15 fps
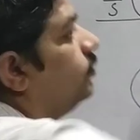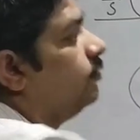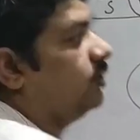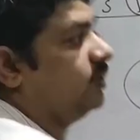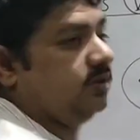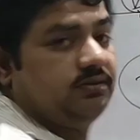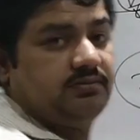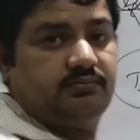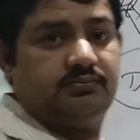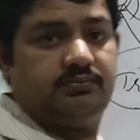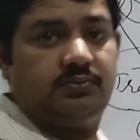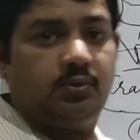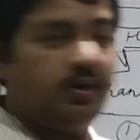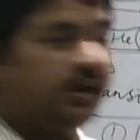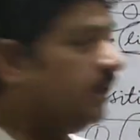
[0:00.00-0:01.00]
of what.
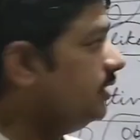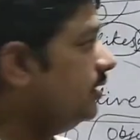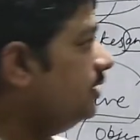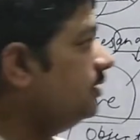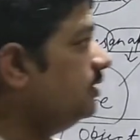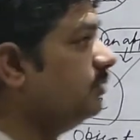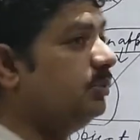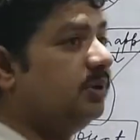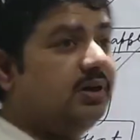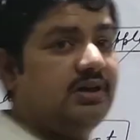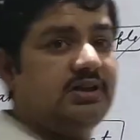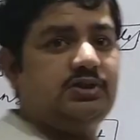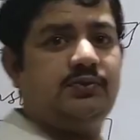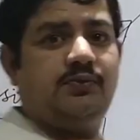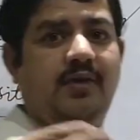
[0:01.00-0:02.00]
Okay, the
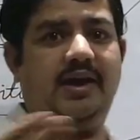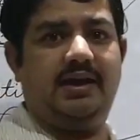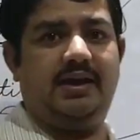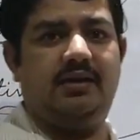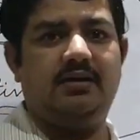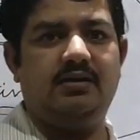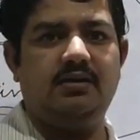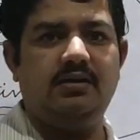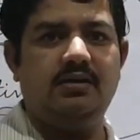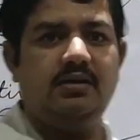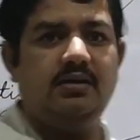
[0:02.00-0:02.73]
birds fly.